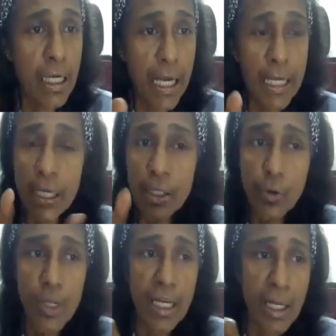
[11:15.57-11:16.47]
And here
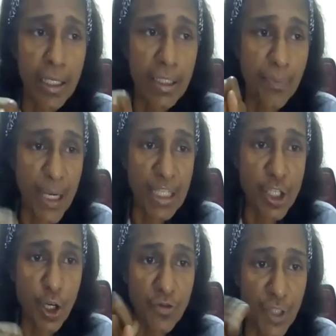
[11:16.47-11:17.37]
you can take the
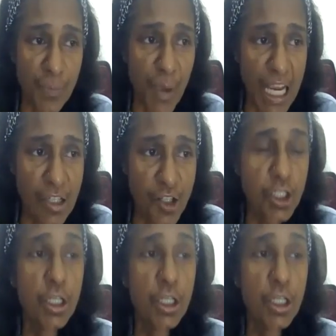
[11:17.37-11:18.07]
picture of the page,